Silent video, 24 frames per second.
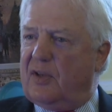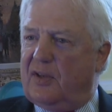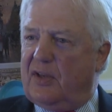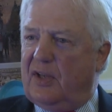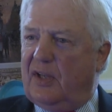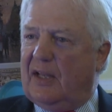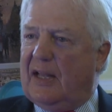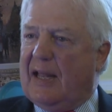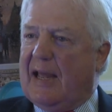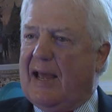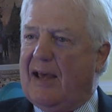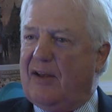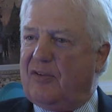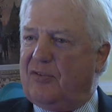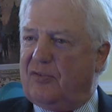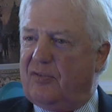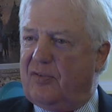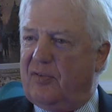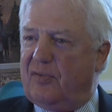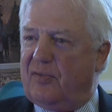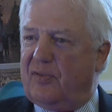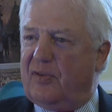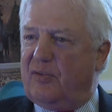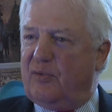
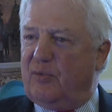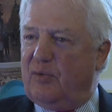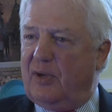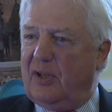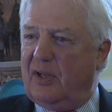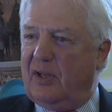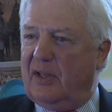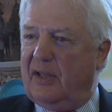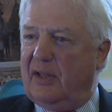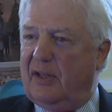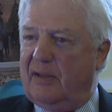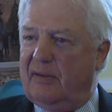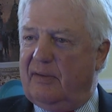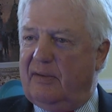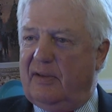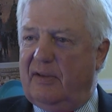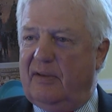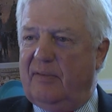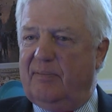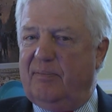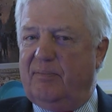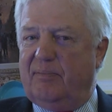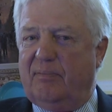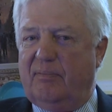last of the really
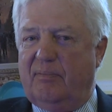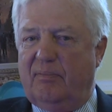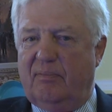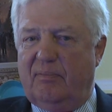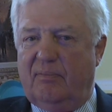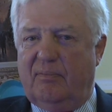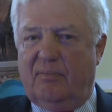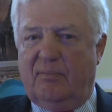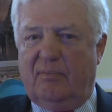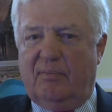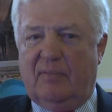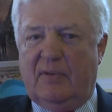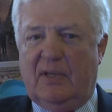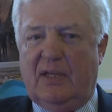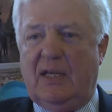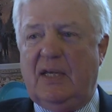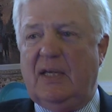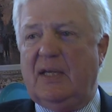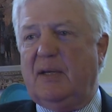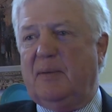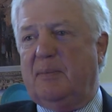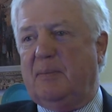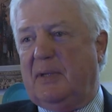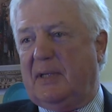
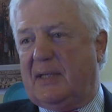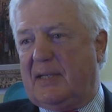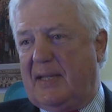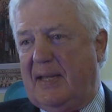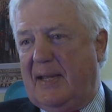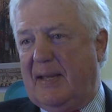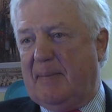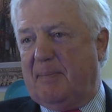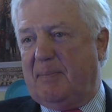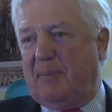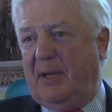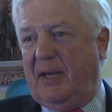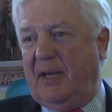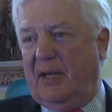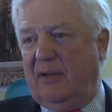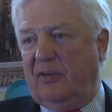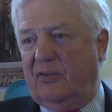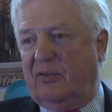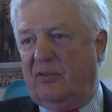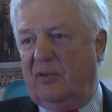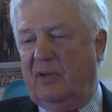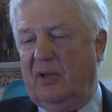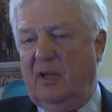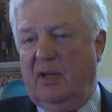intimate
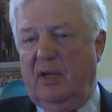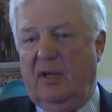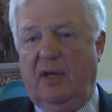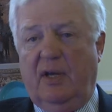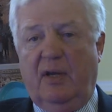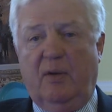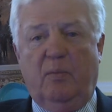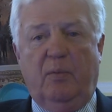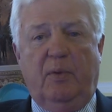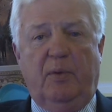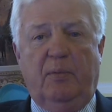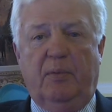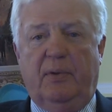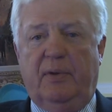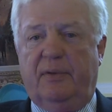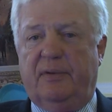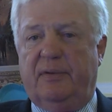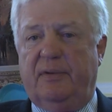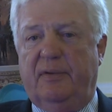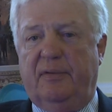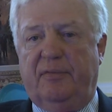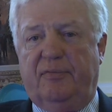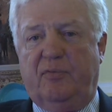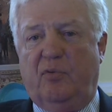campaigns. And we went
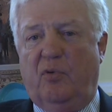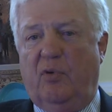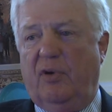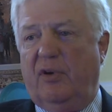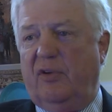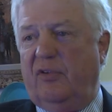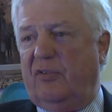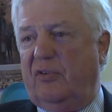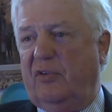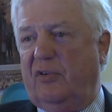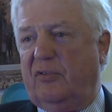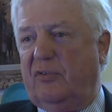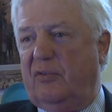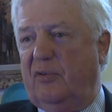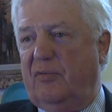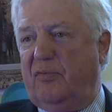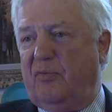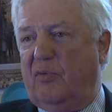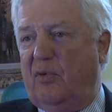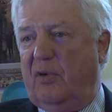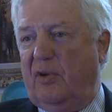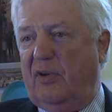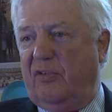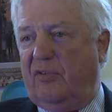to 46 or
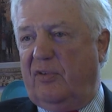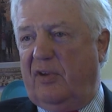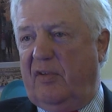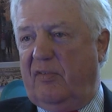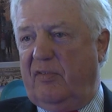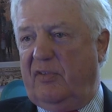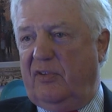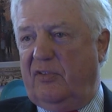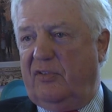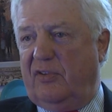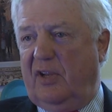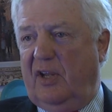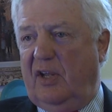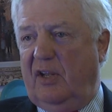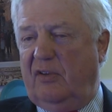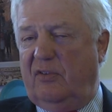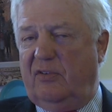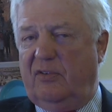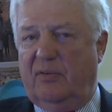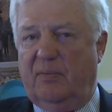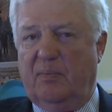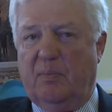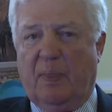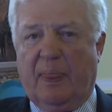47
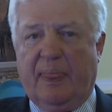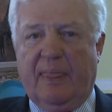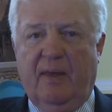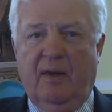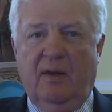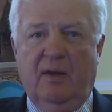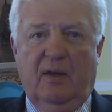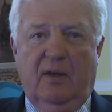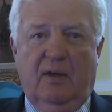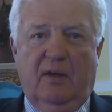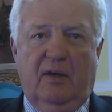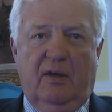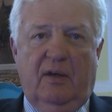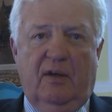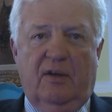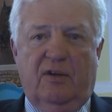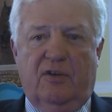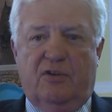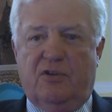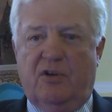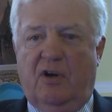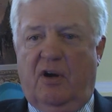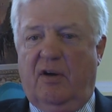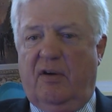states in
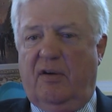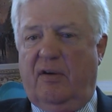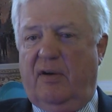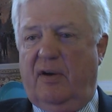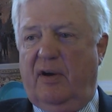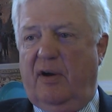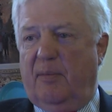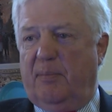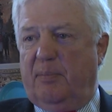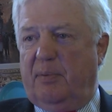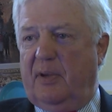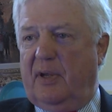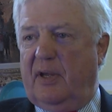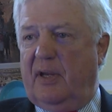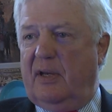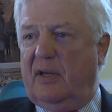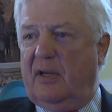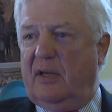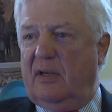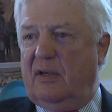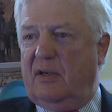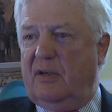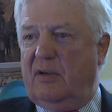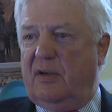a chartered airplane,
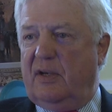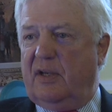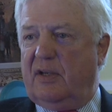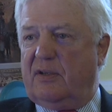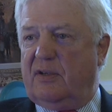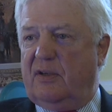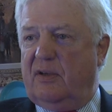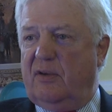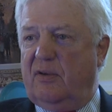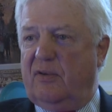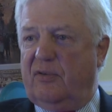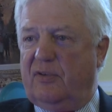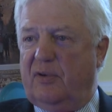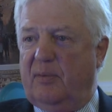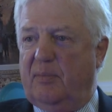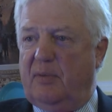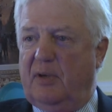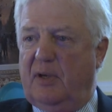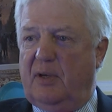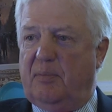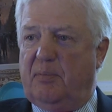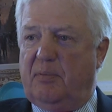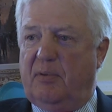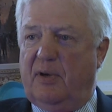and you get to know
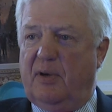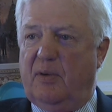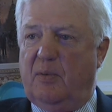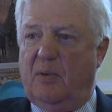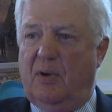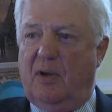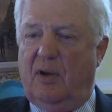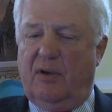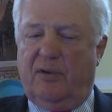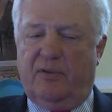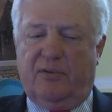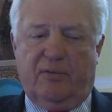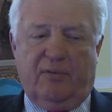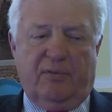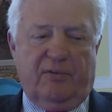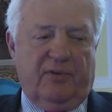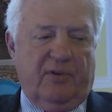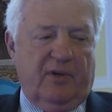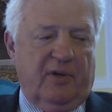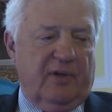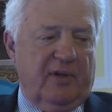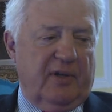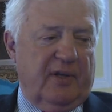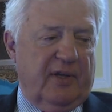somebody pretty well as a
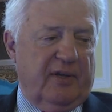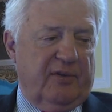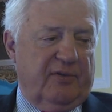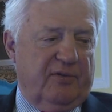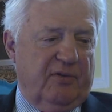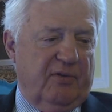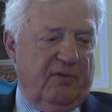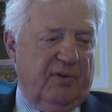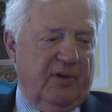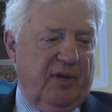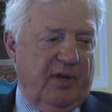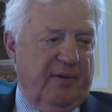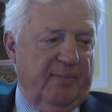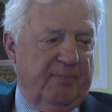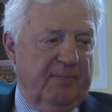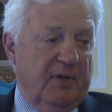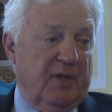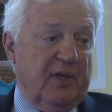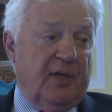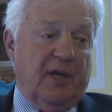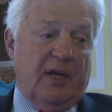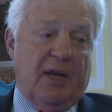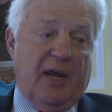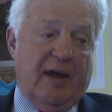result of that. So yeah,
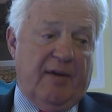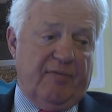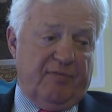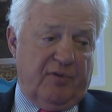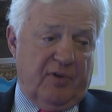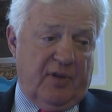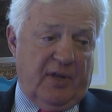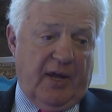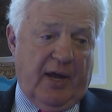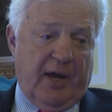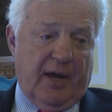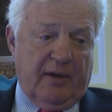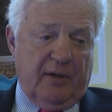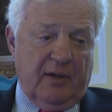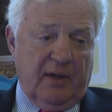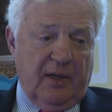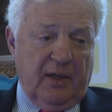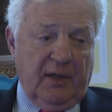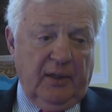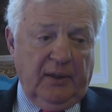and then after that,